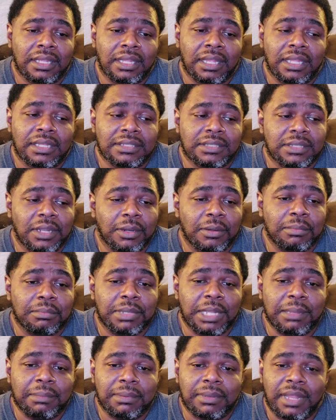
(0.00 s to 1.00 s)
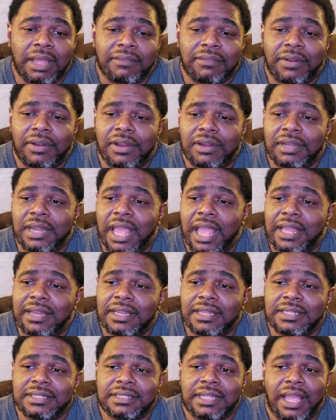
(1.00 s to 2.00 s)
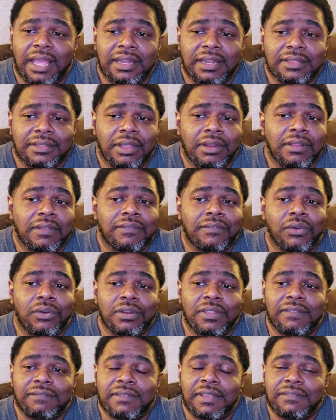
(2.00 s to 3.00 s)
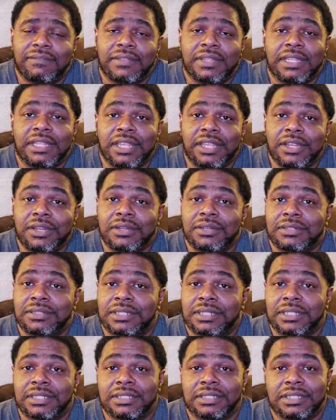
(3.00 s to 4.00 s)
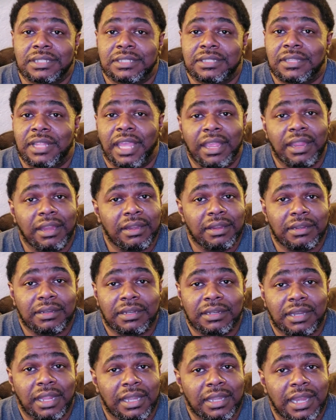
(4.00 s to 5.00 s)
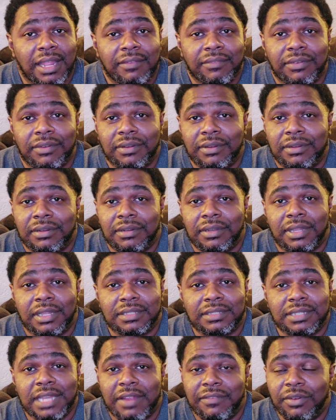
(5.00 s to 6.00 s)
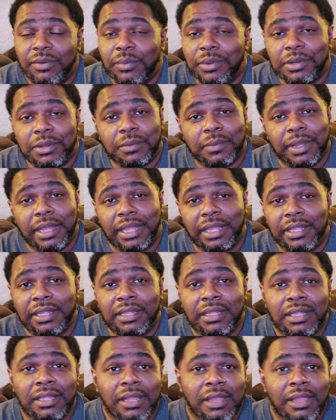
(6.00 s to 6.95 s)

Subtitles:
and certain people I've heard had anxiety 30, 40, 50 years, and it's just there. And it's never went away.